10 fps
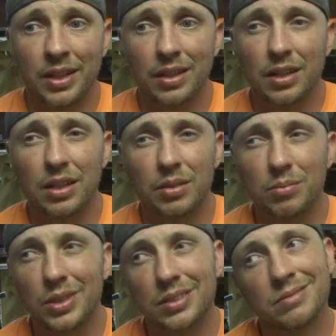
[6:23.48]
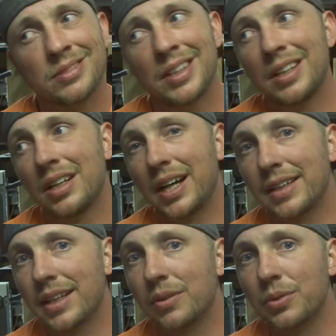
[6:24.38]
but I
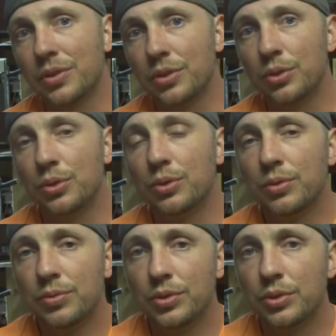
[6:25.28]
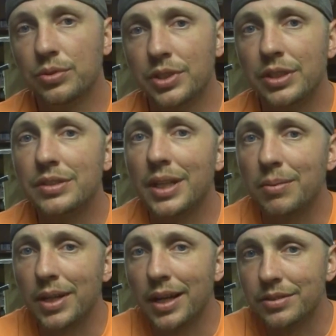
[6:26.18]
think with a dual steering
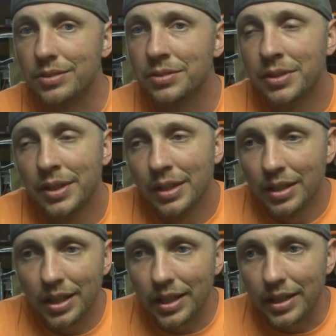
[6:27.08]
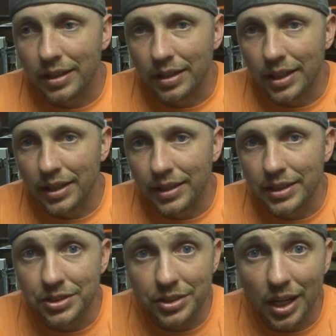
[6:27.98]
stabilizer and
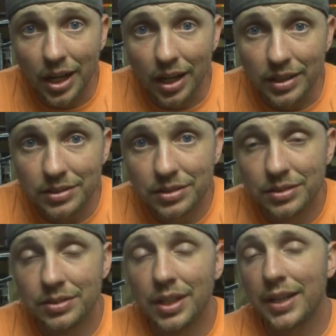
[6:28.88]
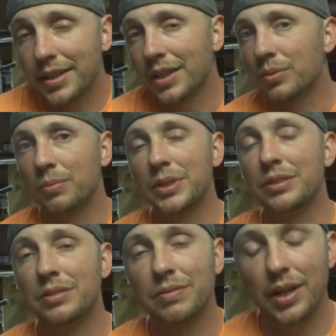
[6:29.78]
these shocks, I think will be
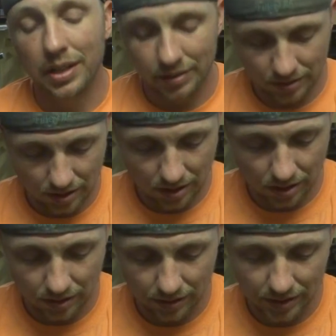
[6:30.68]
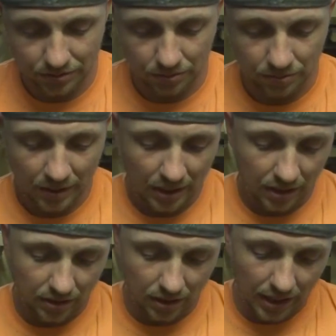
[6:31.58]
just fine. These are
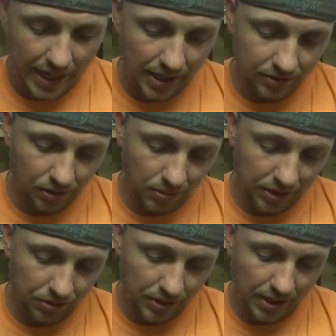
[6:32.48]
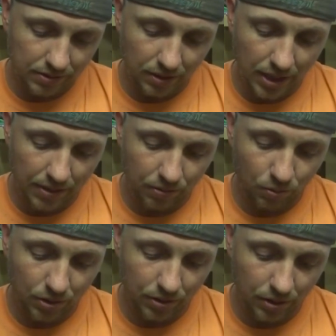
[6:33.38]
the last on my 2011
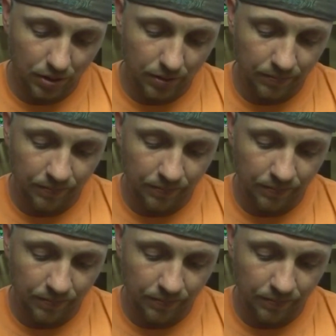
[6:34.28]
one ton.